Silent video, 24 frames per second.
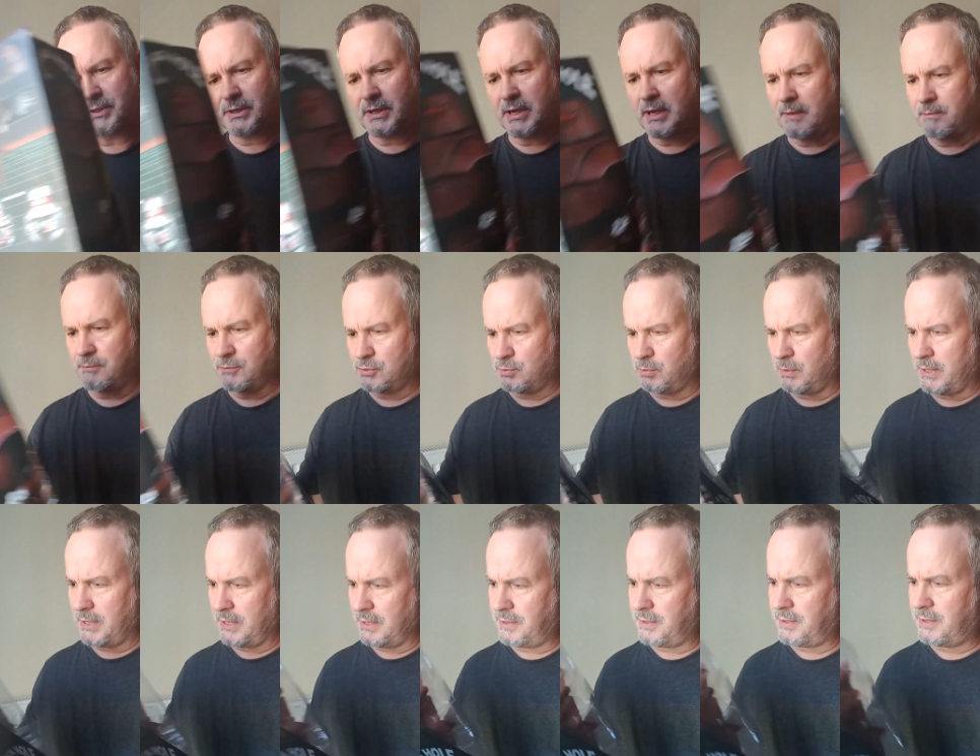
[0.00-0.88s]
comes
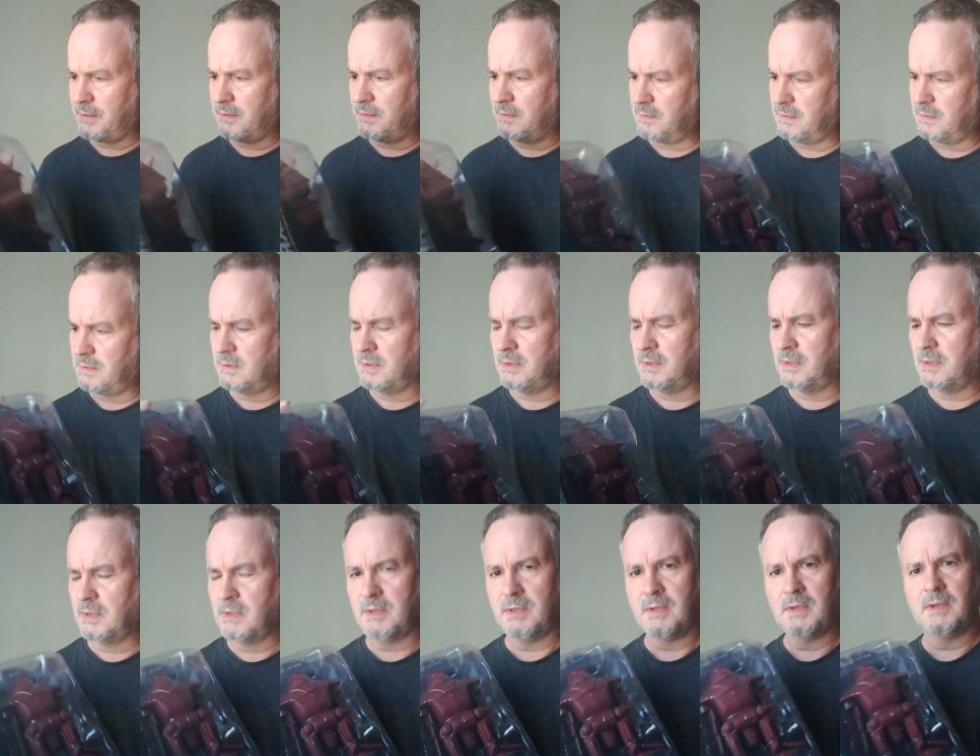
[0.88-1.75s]
with
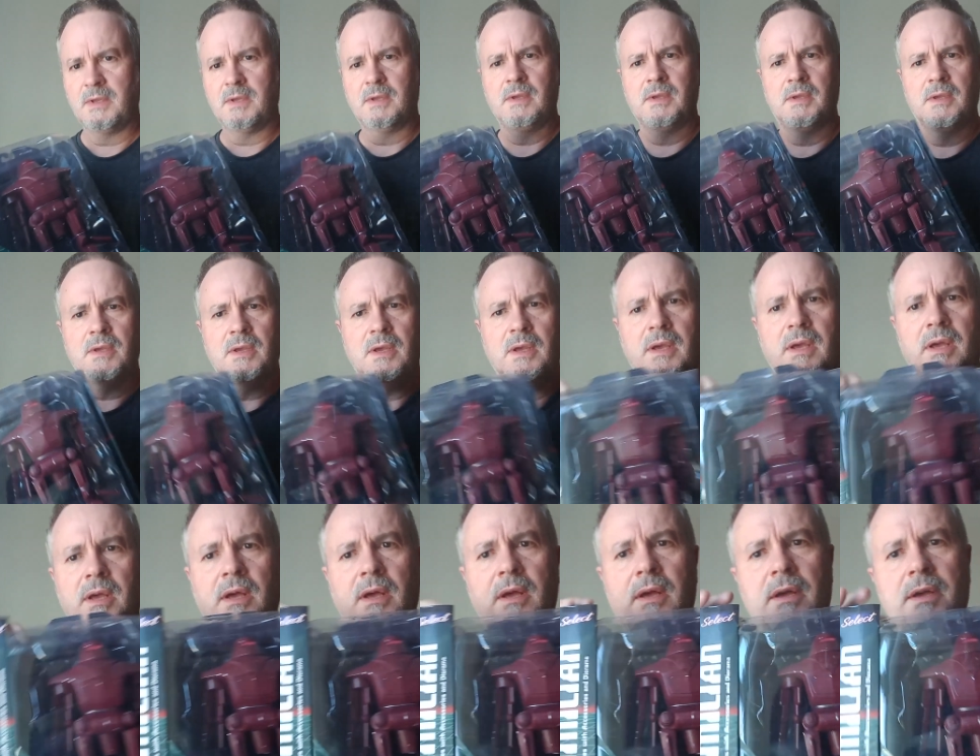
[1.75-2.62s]

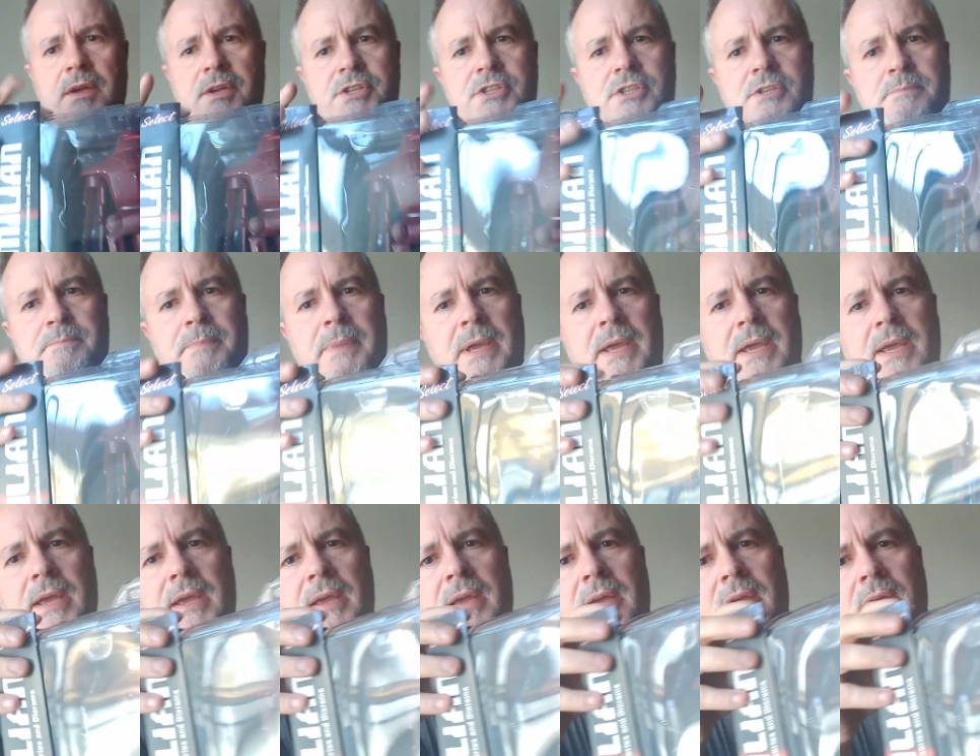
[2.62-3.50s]
a
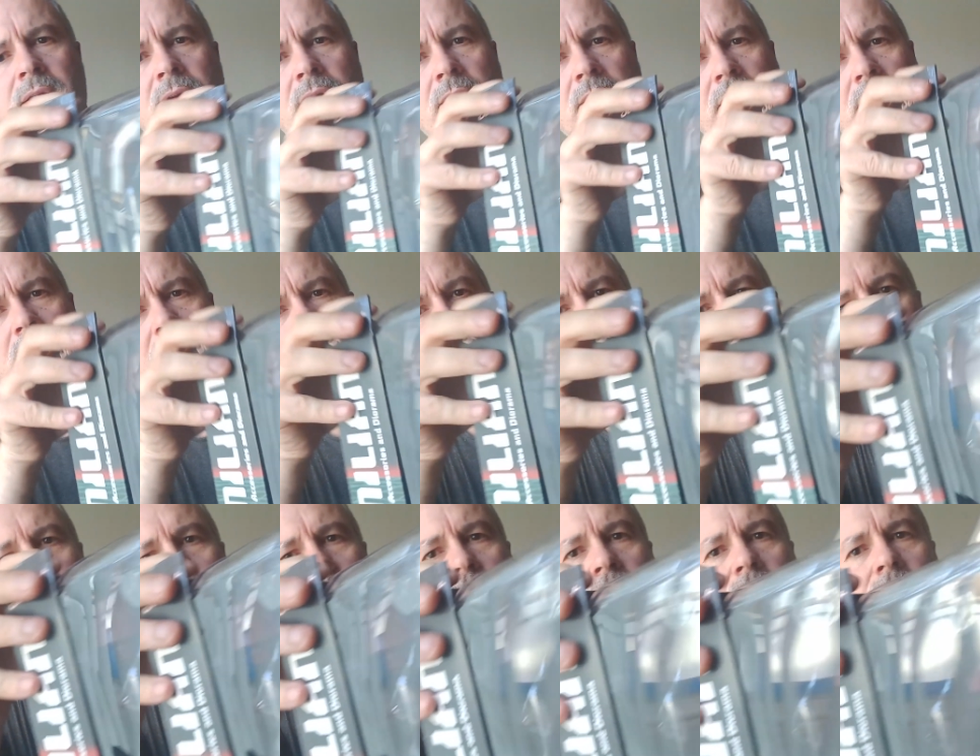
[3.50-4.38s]
spare,
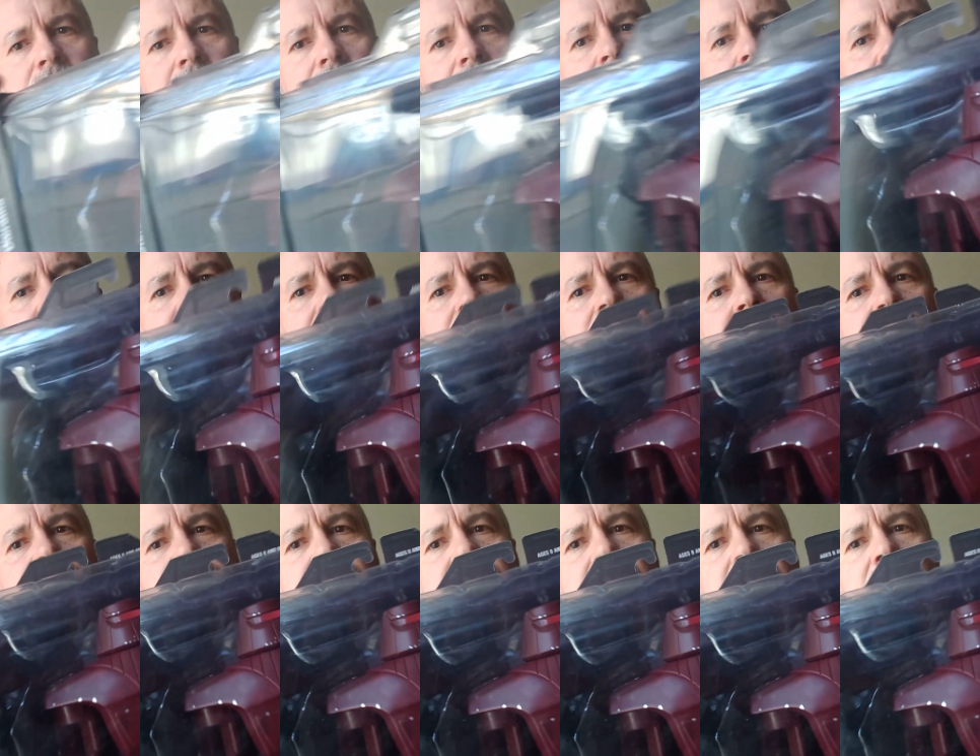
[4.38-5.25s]
try and get to
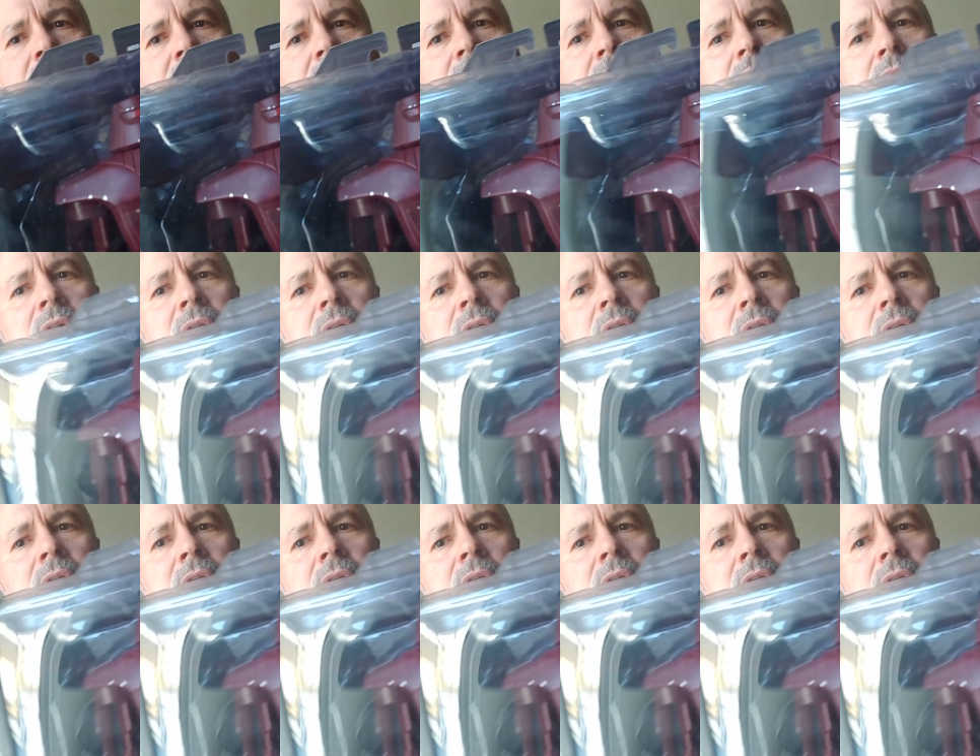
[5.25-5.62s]
see it now.